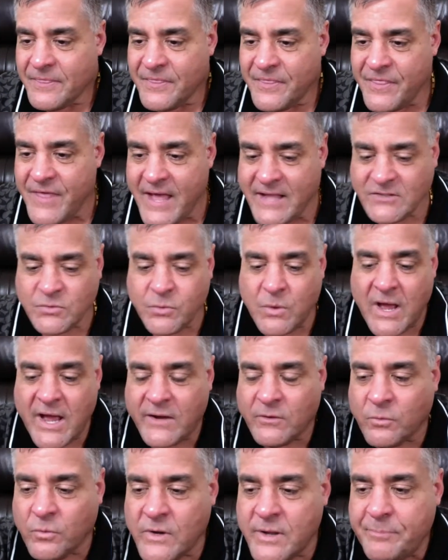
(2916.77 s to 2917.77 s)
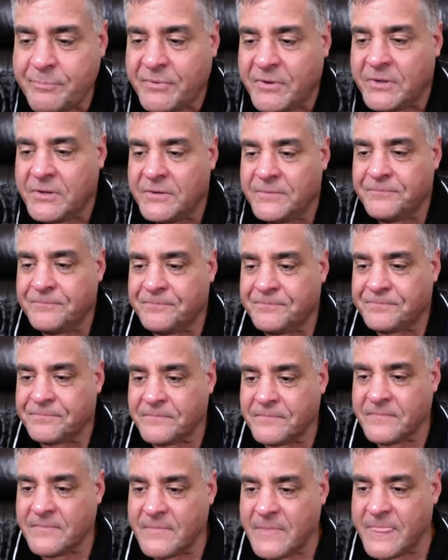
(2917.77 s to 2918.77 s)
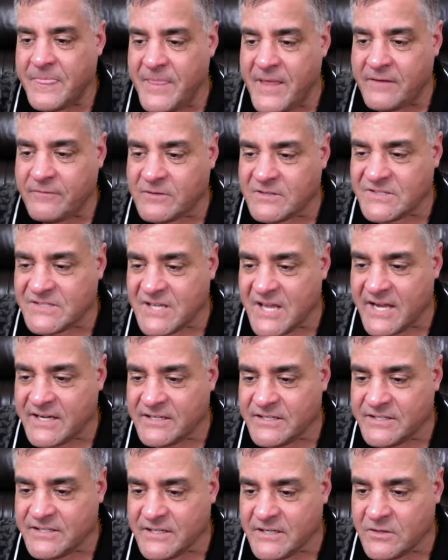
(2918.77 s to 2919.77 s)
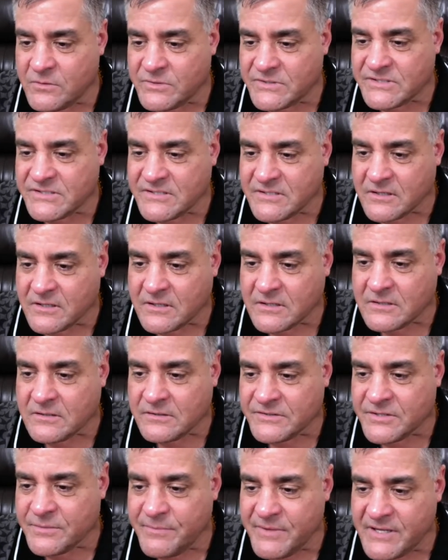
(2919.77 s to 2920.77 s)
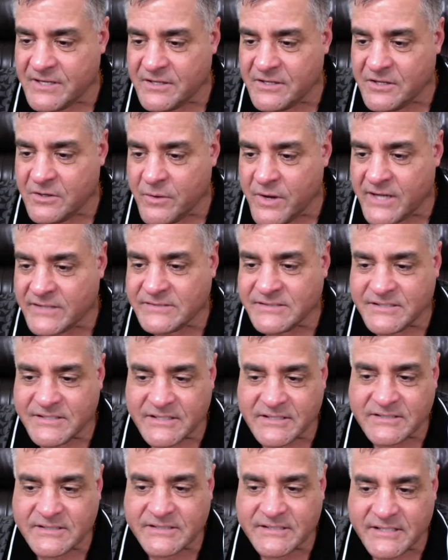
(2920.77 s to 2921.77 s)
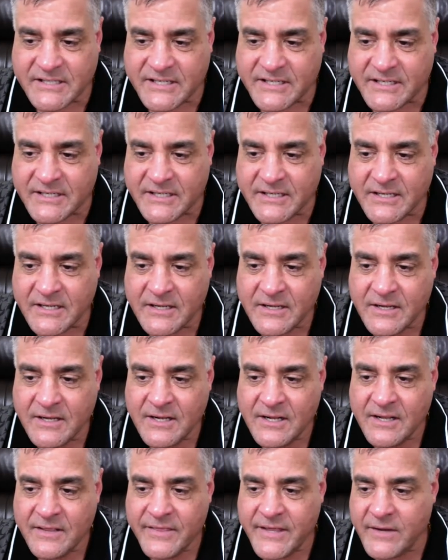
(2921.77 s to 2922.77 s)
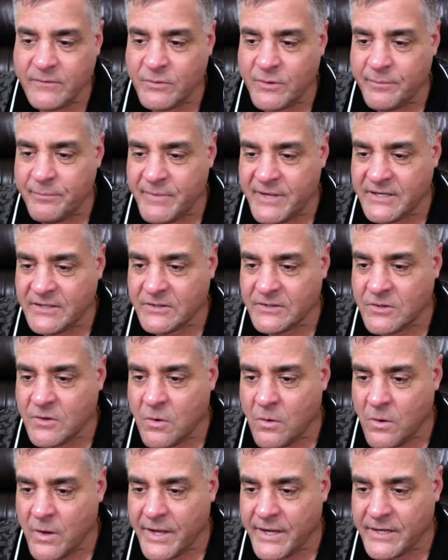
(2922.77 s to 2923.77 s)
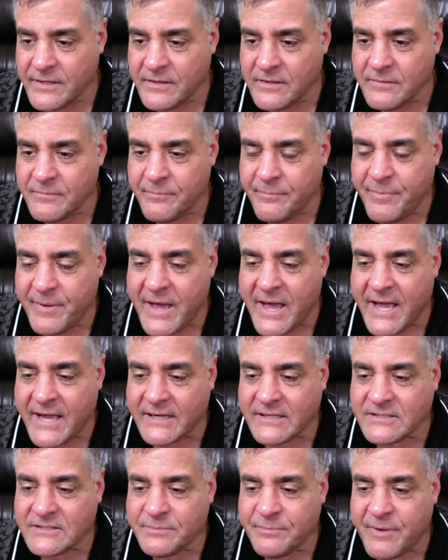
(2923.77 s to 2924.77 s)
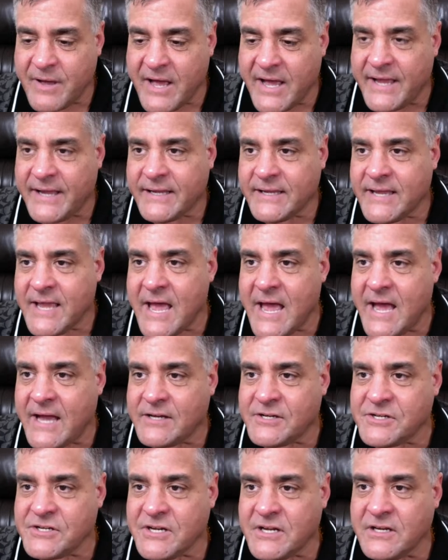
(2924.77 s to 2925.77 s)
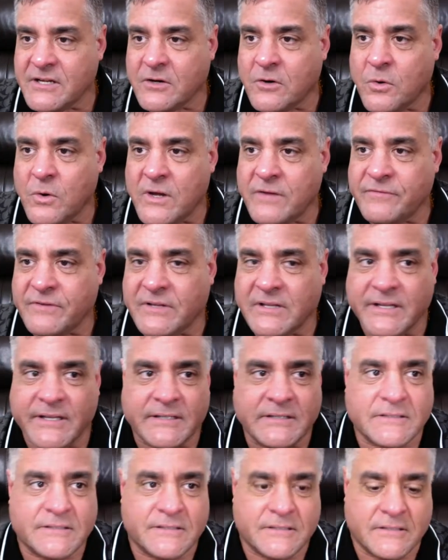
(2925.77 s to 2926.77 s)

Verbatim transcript: That's why Ripple never signed a deal with Circle to mint USDC. They will mint coin backed by cash and equivalent.